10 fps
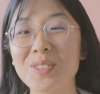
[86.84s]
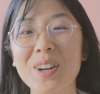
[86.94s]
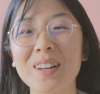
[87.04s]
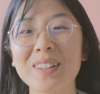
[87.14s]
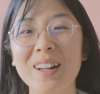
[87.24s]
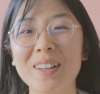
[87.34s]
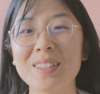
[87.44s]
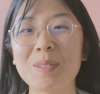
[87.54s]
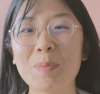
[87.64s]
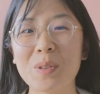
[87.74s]
attract
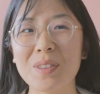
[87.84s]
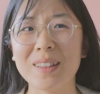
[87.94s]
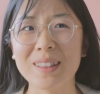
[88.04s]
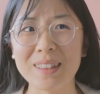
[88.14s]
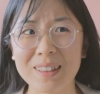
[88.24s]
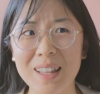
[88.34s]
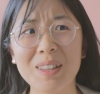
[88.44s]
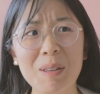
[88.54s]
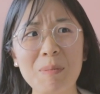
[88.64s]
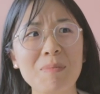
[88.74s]
clients but
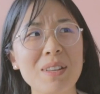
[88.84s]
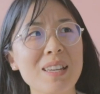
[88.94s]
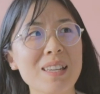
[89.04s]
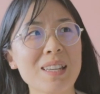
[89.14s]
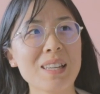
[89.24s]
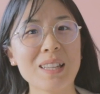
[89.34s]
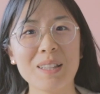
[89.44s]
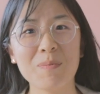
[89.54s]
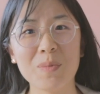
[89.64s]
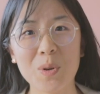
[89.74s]
let them
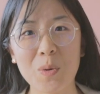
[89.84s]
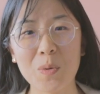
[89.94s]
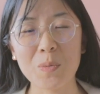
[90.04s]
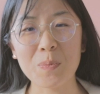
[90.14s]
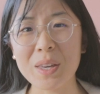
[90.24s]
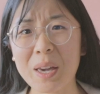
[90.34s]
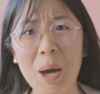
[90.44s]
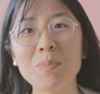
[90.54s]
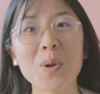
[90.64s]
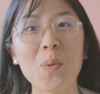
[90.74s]
you know, be
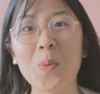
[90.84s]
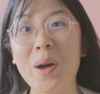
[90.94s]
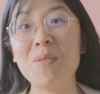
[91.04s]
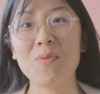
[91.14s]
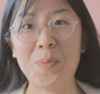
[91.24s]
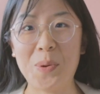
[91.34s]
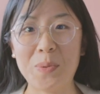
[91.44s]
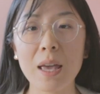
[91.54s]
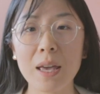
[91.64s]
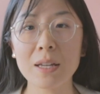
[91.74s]
kept away from
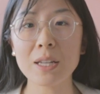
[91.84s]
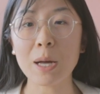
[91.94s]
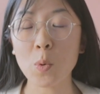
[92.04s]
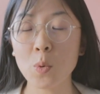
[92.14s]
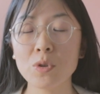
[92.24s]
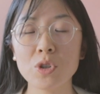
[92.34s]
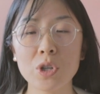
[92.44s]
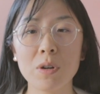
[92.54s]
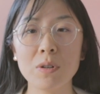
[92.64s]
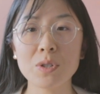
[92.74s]
you. And I'm going to
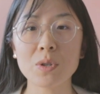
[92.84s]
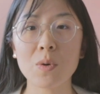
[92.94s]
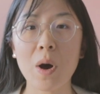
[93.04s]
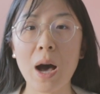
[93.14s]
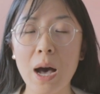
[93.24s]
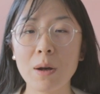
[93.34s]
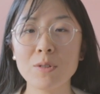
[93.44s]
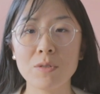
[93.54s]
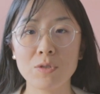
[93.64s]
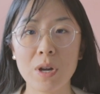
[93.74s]
share also how
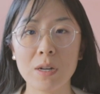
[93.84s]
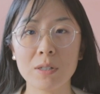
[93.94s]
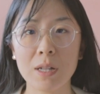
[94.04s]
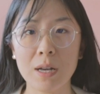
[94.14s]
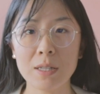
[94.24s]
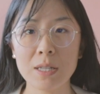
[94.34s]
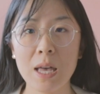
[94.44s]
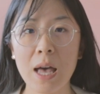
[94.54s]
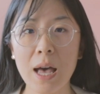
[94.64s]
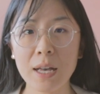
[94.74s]
to attract clients
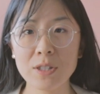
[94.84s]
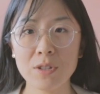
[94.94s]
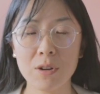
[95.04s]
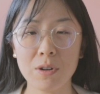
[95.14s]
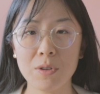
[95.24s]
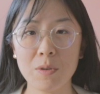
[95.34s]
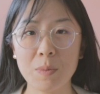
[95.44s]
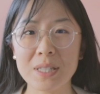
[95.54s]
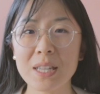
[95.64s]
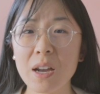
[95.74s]
as an art
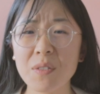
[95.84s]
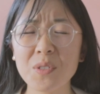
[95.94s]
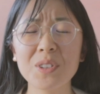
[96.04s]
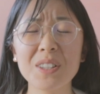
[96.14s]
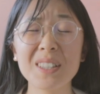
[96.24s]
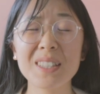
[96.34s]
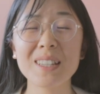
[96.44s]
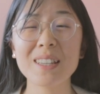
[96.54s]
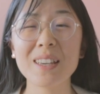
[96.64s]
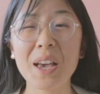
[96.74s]
therapist
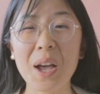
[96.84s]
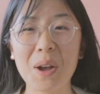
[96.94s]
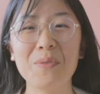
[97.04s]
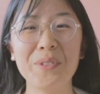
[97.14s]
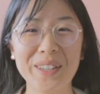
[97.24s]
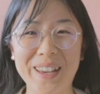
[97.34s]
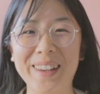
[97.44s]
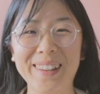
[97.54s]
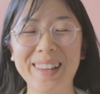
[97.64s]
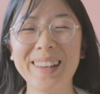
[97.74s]
effortlessly every
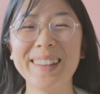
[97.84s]
day.